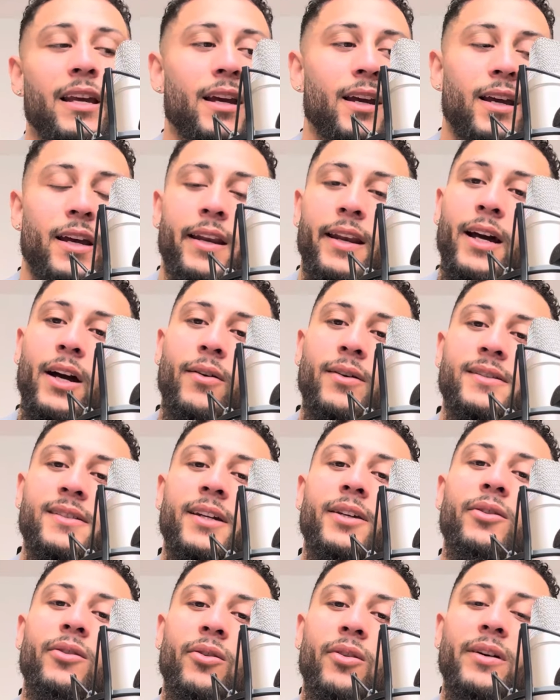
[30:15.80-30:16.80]
And now I say,
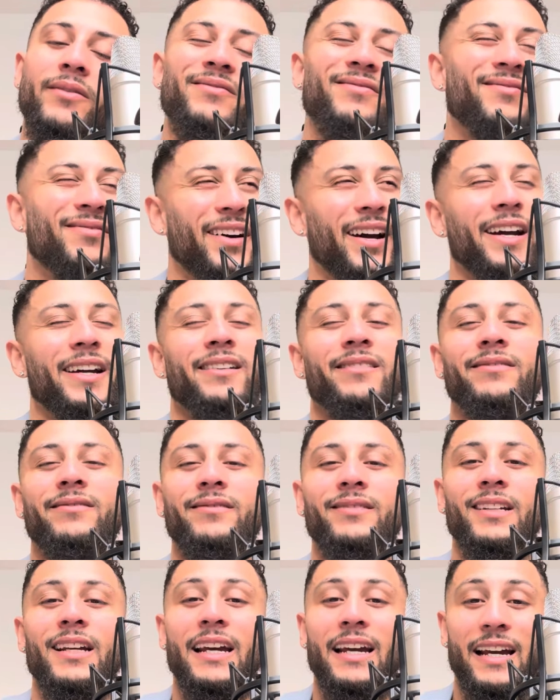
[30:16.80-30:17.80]
you know what? Fine.
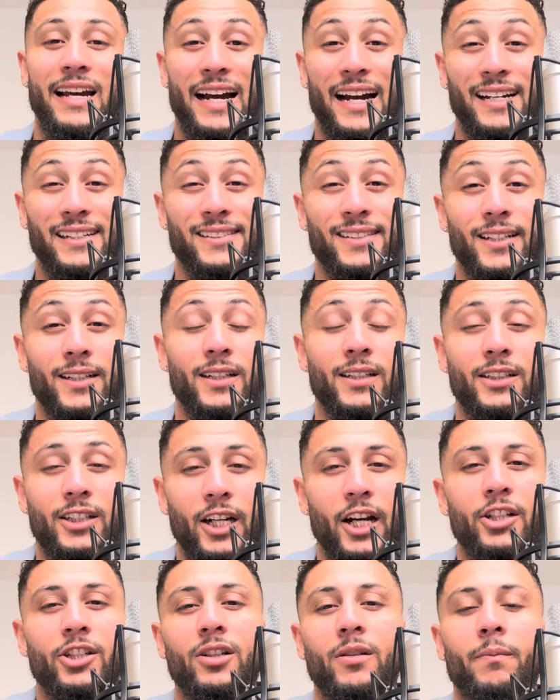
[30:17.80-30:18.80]
I started
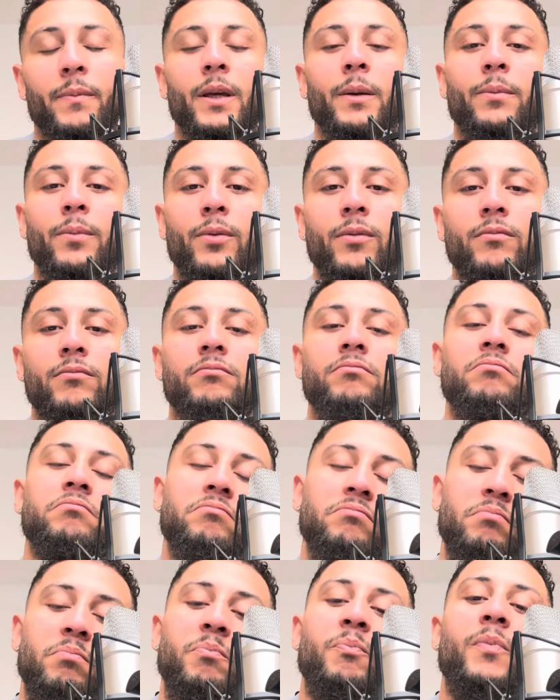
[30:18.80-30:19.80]
charging people.
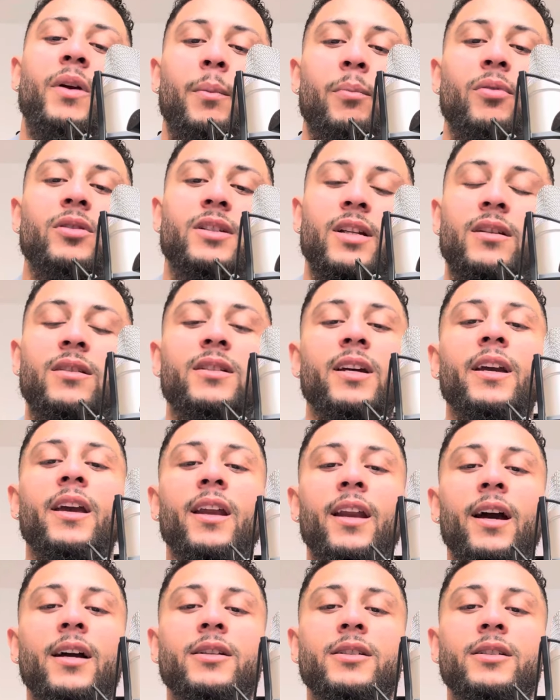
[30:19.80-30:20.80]
People started taking
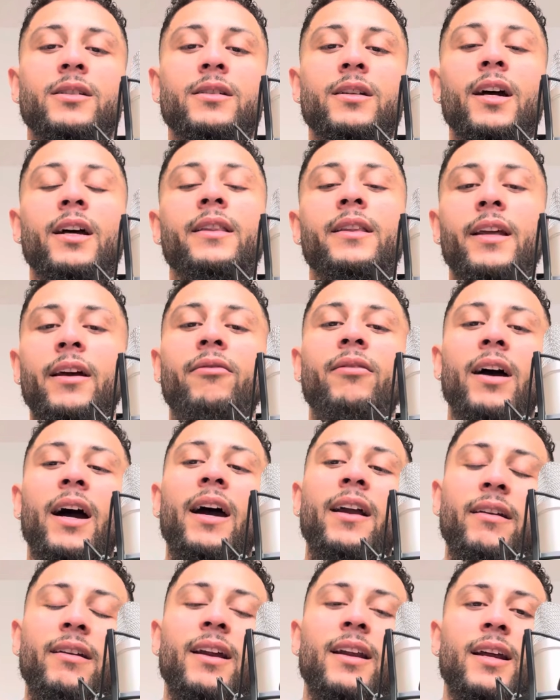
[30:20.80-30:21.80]
action. And I
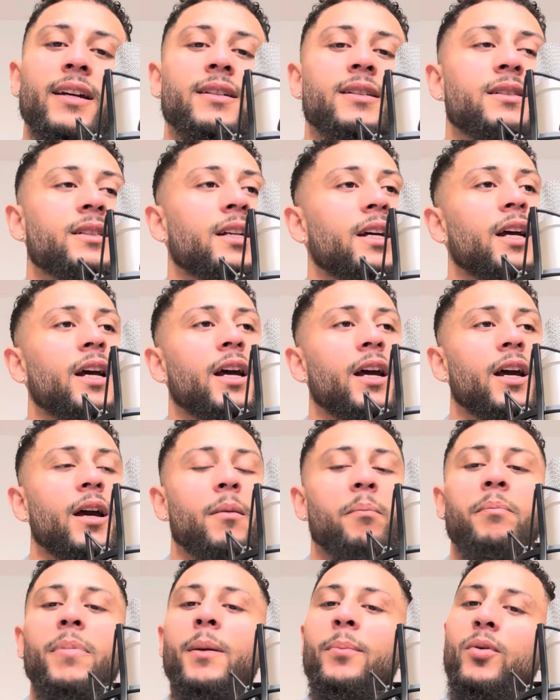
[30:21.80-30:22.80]
realized
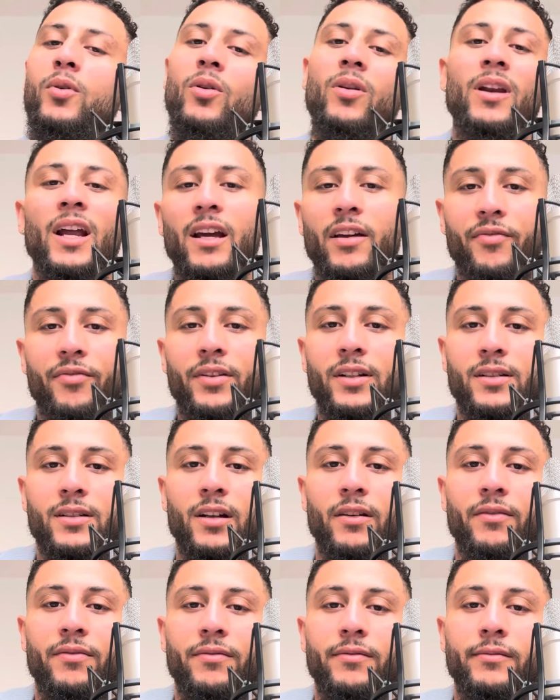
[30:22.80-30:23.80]
people don't like free stuff.
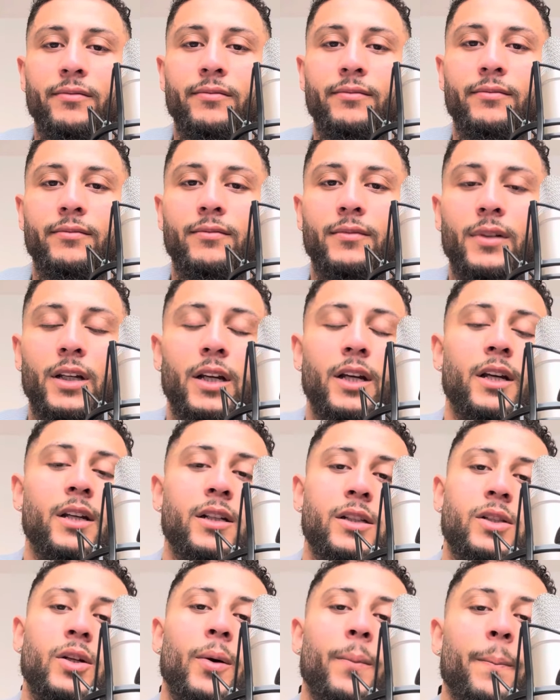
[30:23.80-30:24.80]

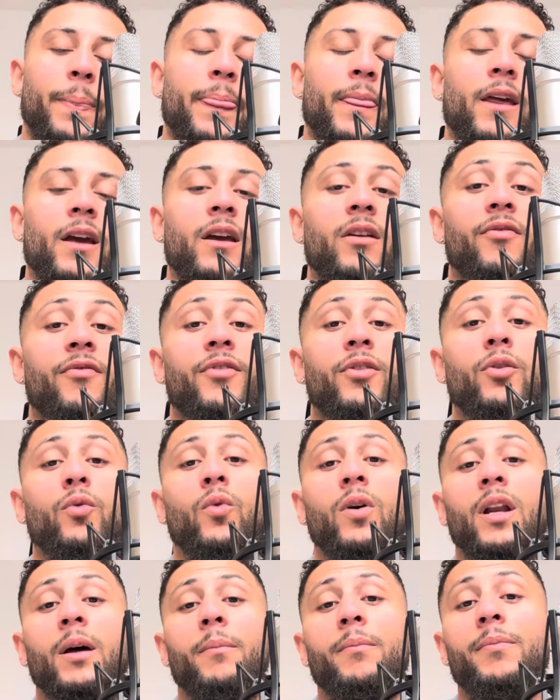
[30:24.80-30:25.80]
So, if you
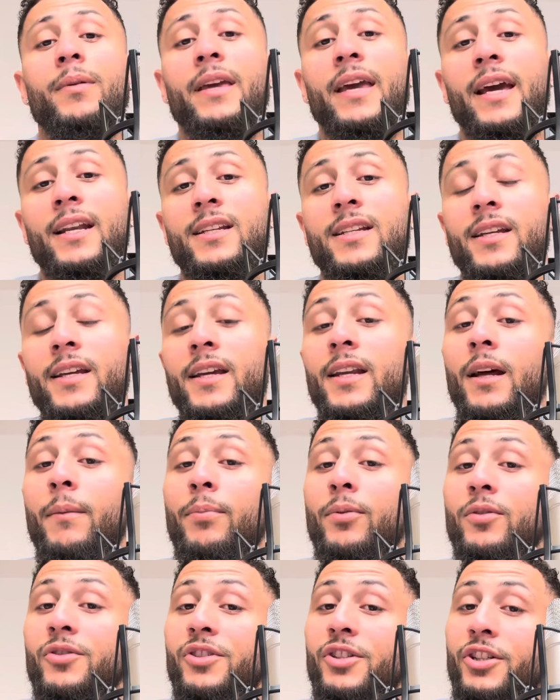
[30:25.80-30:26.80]
want to get in a
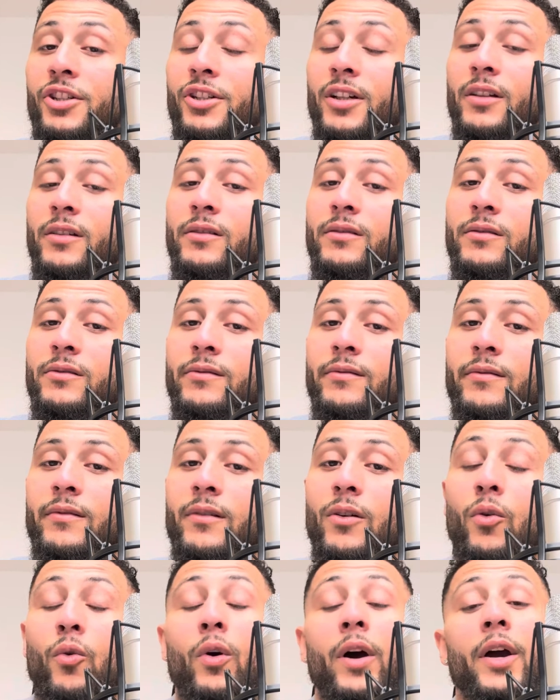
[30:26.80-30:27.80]
position
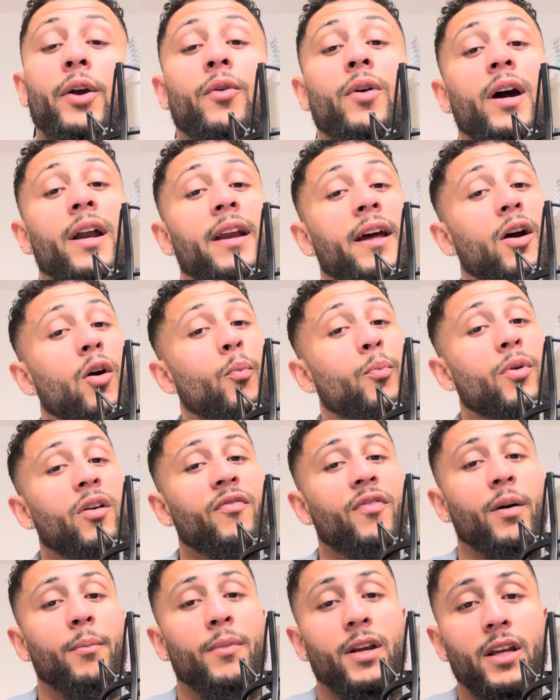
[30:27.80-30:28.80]
where you can help your
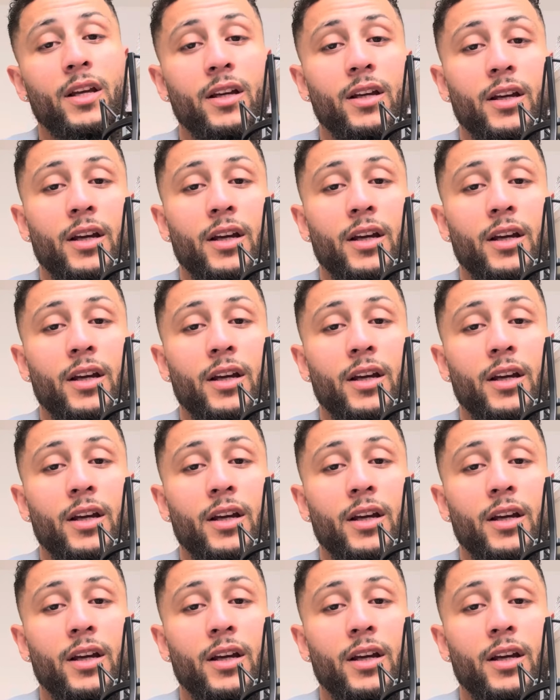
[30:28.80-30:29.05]
family,